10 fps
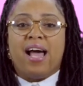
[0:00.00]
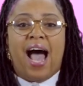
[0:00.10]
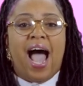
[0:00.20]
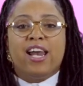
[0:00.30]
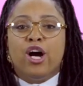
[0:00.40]

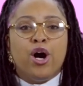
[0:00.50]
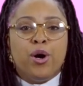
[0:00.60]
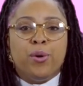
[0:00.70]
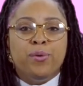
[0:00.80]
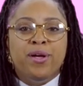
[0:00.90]

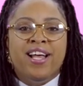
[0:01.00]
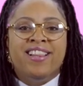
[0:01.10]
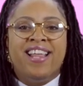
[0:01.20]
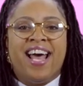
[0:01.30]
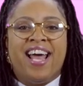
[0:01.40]
Idaho,
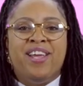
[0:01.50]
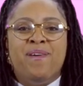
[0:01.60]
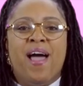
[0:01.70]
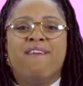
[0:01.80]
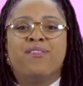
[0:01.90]
that
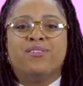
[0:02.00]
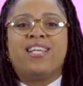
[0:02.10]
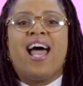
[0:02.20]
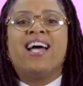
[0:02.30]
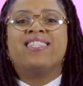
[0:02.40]
you have those
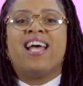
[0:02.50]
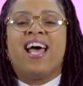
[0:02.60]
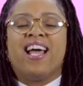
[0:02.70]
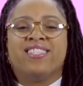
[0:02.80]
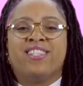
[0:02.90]

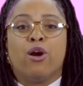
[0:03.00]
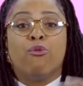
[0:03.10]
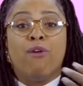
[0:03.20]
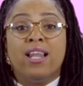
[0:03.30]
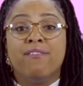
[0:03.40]
hashtags that are
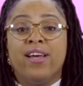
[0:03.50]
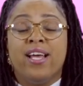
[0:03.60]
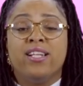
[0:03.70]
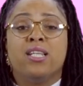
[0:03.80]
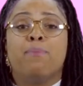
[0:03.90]

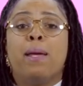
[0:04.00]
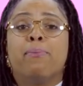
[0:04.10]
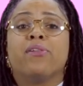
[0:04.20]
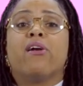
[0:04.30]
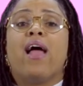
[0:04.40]
relevant to the
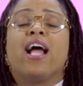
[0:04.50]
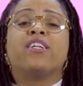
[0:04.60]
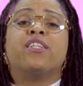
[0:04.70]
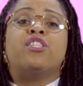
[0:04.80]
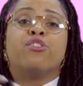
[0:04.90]
people that are
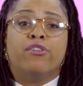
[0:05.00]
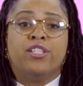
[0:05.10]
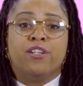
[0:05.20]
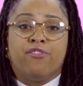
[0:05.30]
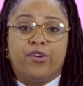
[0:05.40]
actually
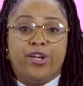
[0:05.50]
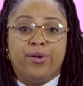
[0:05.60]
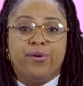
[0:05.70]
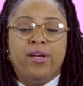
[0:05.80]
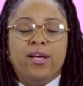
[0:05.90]
searching for you.
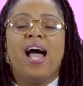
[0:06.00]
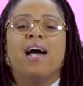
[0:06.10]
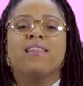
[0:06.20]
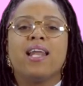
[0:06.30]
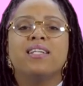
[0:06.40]

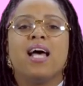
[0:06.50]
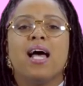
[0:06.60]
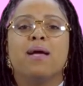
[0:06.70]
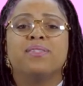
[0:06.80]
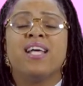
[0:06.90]
A lot of
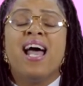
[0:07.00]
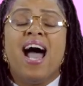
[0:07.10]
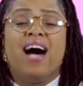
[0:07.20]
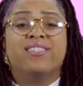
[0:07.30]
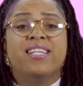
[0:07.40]
times
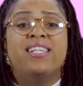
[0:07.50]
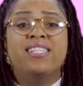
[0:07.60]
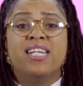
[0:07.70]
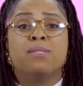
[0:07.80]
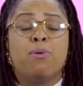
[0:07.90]
I'll see
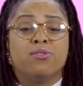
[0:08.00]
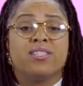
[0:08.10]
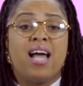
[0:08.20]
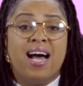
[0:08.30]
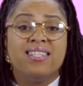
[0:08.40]
DJs
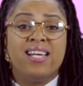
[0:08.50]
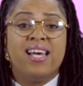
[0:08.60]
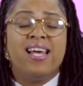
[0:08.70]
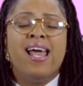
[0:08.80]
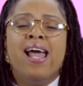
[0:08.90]
post
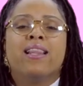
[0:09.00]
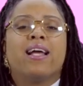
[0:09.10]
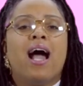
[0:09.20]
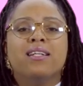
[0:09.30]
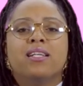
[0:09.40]
content, the
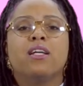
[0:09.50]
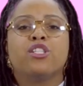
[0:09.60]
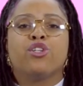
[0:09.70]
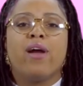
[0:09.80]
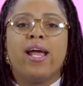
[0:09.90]
content
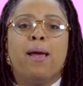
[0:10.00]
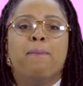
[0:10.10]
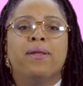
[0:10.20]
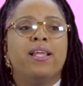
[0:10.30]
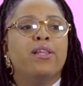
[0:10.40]
looks great,
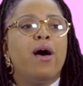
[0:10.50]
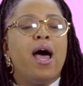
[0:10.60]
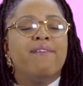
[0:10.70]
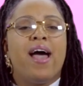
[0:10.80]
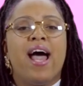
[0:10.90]
but then they'll
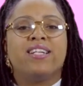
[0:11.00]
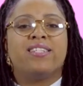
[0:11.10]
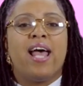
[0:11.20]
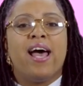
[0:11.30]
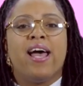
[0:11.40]
have a
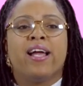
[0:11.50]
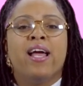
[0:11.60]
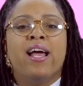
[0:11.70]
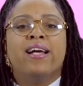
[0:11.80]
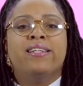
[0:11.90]
hashtag
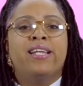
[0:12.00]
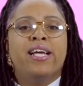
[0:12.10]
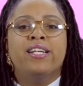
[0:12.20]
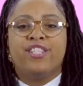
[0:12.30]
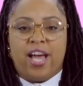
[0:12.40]

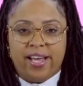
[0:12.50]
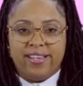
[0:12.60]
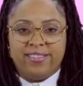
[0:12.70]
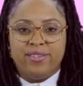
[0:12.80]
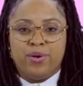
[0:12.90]
DJ
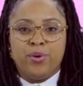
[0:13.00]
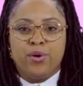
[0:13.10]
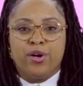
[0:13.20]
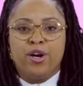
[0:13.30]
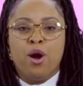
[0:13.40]

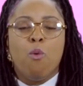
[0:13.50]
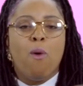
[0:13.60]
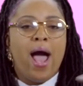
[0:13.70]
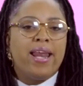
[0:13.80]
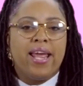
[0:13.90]
or
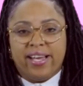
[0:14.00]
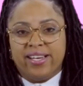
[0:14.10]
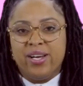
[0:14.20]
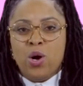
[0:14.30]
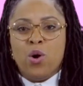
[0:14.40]
wedding
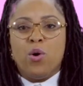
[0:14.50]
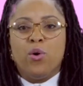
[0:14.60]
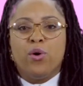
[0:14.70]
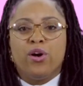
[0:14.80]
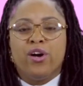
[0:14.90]

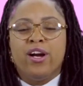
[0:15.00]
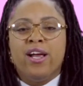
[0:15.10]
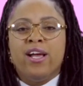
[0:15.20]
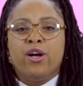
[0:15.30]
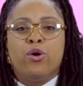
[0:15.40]
or
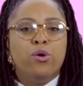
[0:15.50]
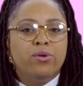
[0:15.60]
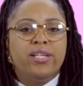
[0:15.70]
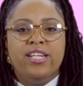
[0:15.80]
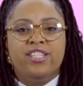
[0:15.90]

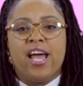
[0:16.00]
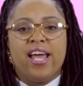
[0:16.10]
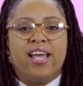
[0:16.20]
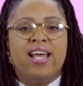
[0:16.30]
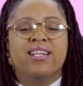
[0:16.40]
cool
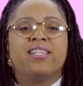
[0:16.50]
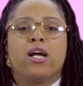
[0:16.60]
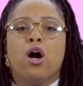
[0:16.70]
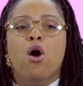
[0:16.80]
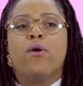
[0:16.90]
DJ. And it's
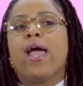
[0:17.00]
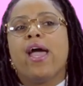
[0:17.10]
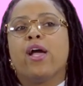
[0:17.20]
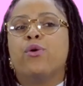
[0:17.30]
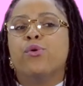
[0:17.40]
like,
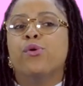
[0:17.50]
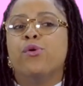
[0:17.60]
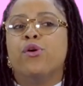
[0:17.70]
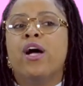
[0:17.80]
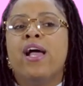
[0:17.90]
okay,
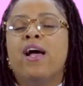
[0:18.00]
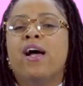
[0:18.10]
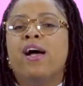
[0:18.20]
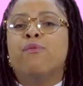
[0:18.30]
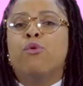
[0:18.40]
cool.
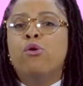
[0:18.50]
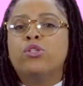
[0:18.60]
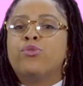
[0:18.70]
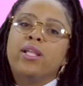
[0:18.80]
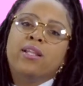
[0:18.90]

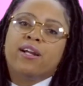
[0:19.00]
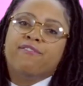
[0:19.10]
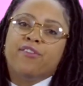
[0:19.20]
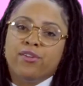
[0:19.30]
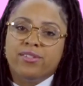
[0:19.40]
Who's really looking
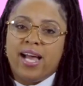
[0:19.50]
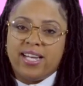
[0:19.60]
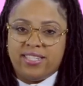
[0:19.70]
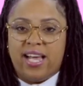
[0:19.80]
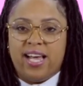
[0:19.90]
for those
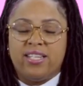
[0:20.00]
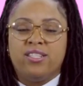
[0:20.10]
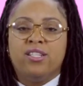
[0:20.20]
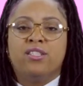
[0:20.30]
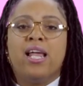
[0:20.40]

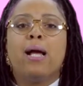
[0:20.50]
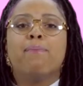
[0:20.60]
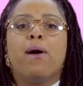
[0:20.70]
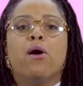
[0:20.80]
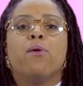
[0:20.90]
hashtags? Think
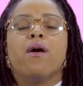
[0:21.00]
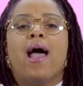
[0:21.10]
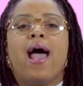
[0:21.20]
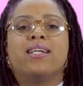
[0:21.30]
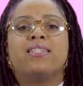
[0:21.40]
about
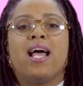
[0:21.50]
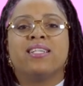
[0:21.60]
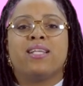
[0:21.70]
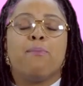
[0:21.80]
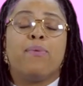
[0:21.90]

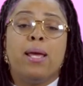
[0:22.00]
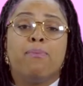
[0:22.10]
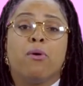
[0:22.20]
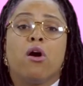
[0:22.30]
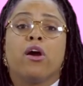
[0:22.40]
hashtags that
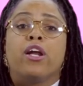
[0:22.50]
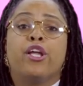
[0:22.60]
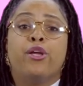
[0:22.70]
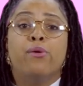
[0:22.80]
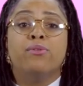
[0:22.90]
people are gonna
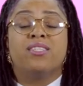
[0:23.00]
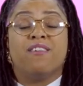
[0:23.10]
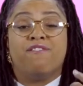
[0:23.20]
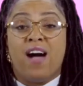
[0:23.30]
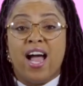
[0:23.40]
use to
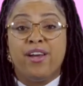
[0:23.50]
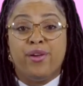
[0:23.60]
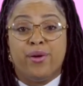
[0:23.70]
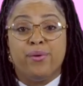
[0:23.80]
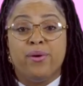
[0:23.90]

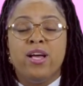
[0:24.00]
find you.